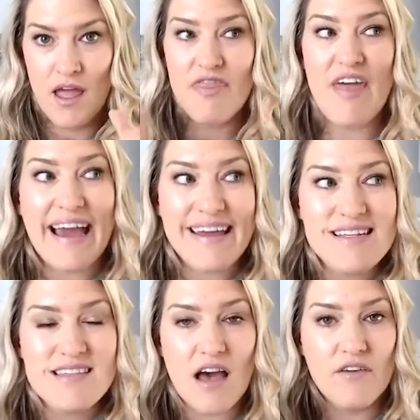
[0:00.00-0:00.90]
That
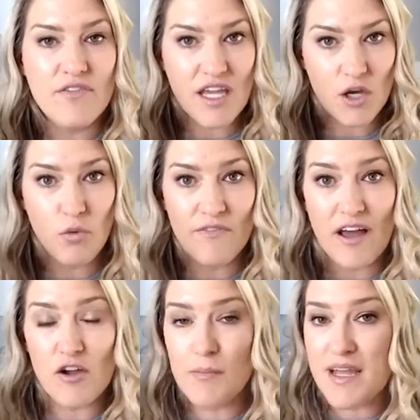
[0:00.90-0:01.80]
is of equal
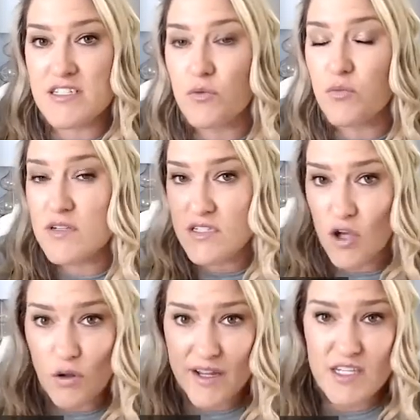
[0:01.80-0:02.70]
value because the
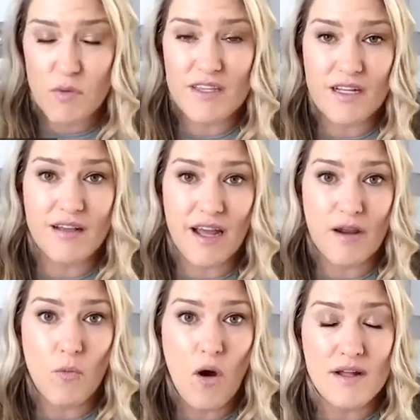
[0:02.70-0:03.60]
result is what the
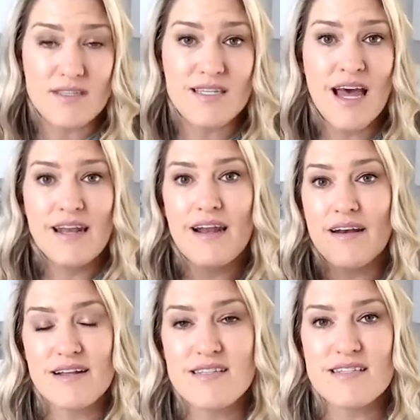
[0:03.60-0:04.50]
client wants,
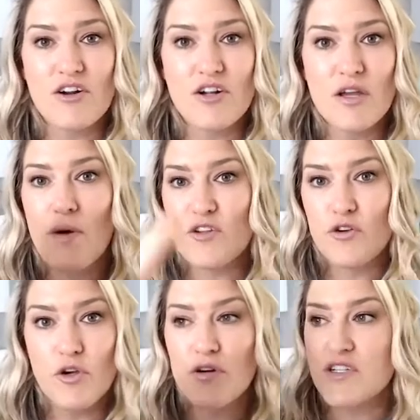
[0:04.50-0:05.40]
not necessarily whether
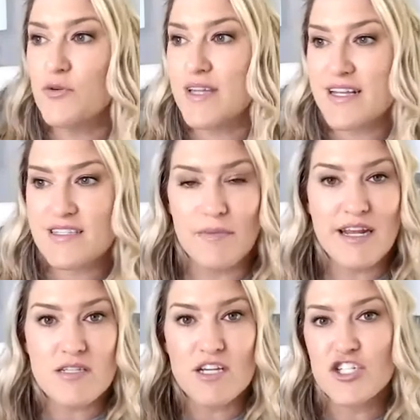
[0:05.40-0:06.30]
you can do it like somebody
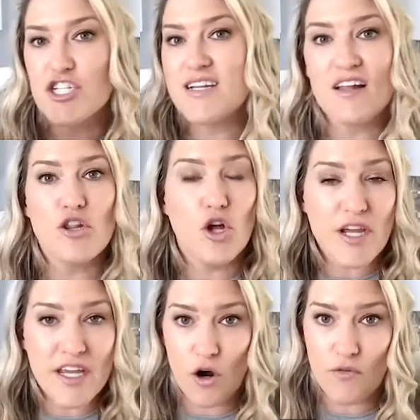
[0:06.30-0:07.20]
else, because she's not
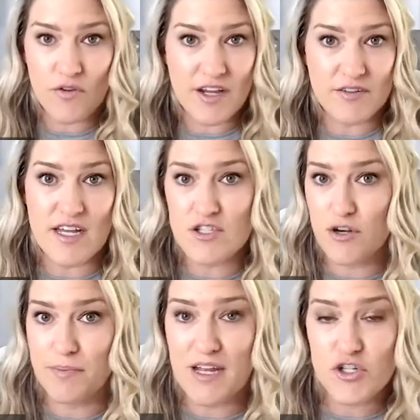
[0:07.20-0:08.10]
looking over there at that
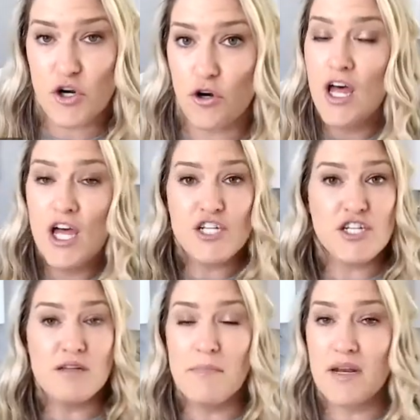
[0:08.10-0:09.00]
strip lash girl.
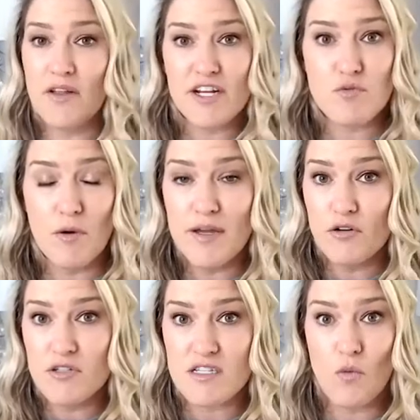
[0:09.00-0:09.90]
She's a middle aged woman
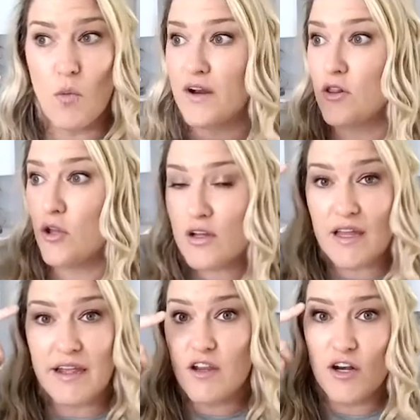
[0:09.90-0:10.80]
who doesn't want to look
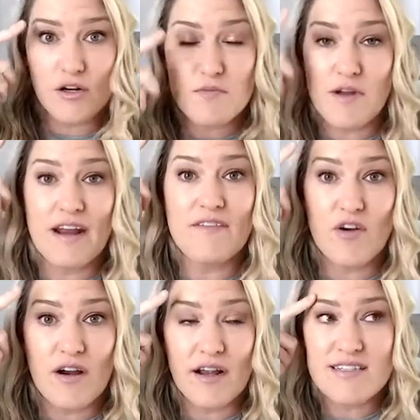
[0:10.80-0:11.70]
like, you know, doesn't want to have
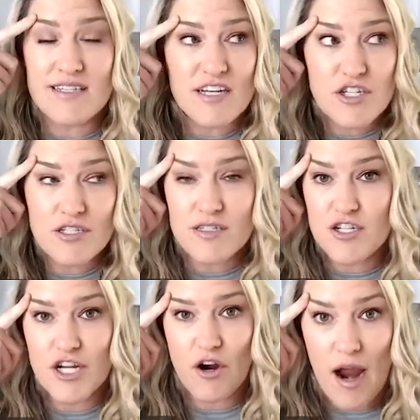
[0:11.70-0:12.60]
her extensions
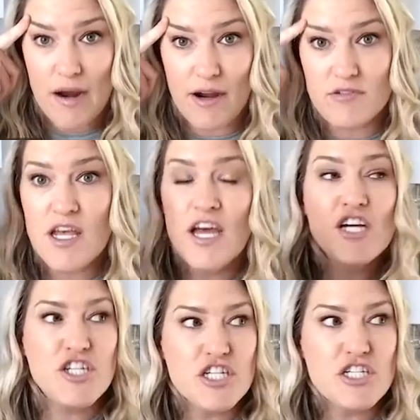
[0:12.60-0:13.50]
touching her eyebrows.
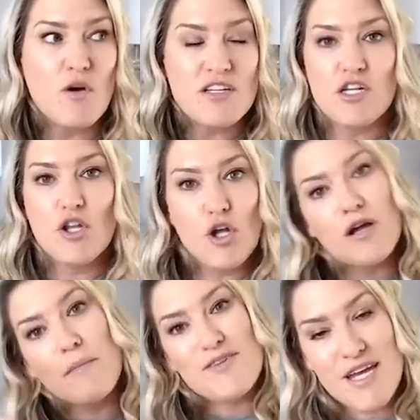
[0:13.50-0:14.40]
She just wants to look
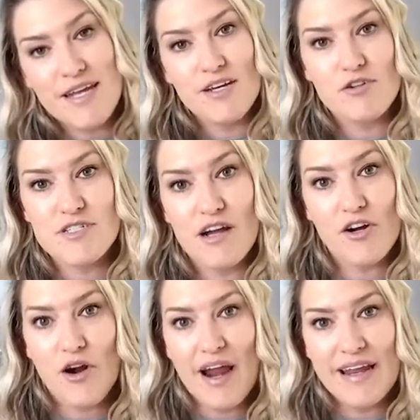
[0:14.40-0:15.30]
about 10 years
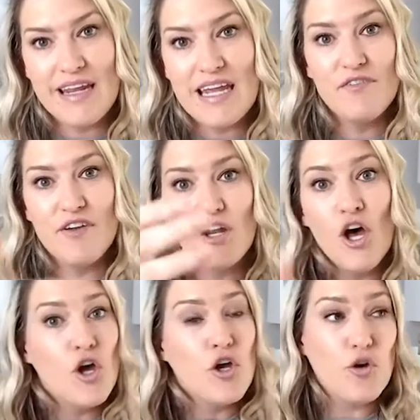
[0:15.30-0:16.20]
younger. And even
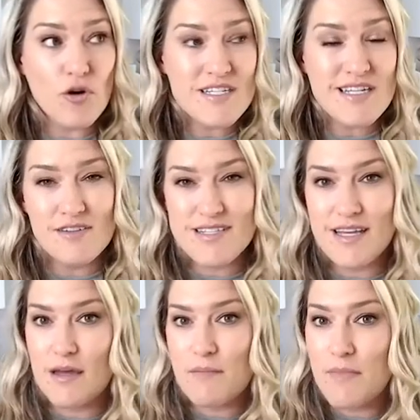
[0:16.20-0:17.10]
your skill
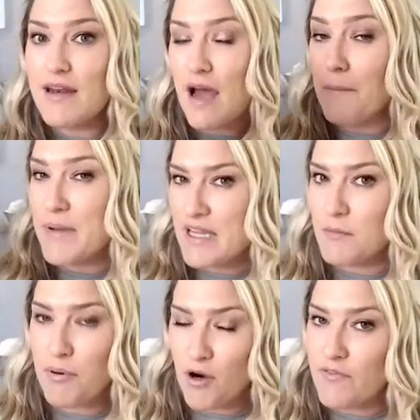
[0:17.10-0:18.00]
set that may not be the
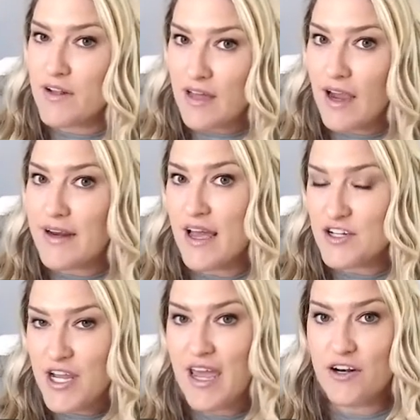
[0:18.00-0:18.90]
perfect line,
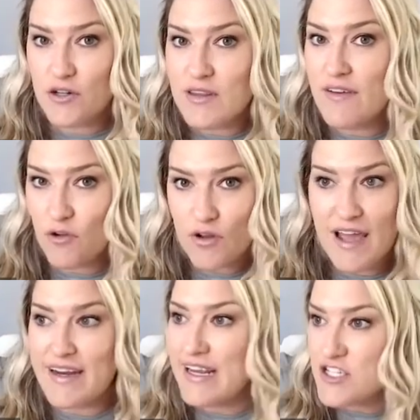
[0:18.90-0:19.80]
educator level,
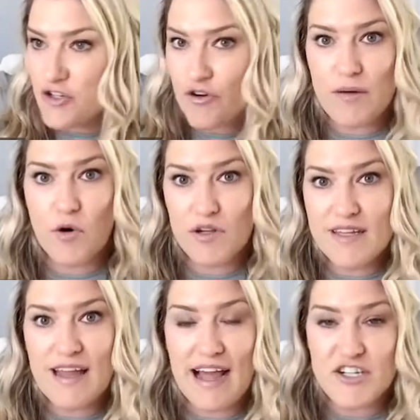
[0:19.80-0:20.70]
kind of Instagram
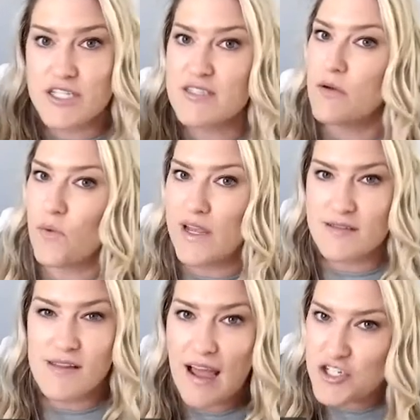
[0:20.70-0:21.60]
worthy lashes that we
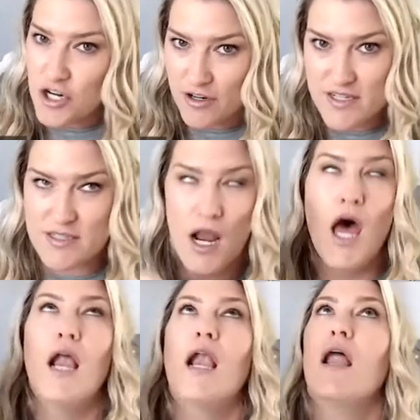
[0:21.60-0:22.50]
as lash artists
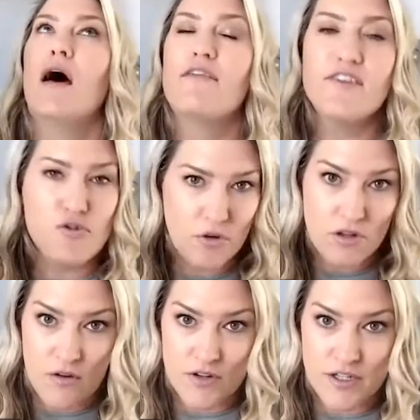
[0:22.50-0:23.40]
love and drool
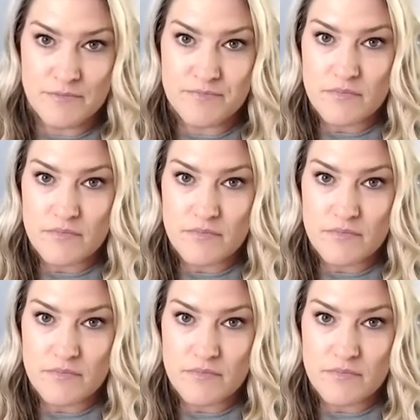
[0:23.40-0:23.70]
over.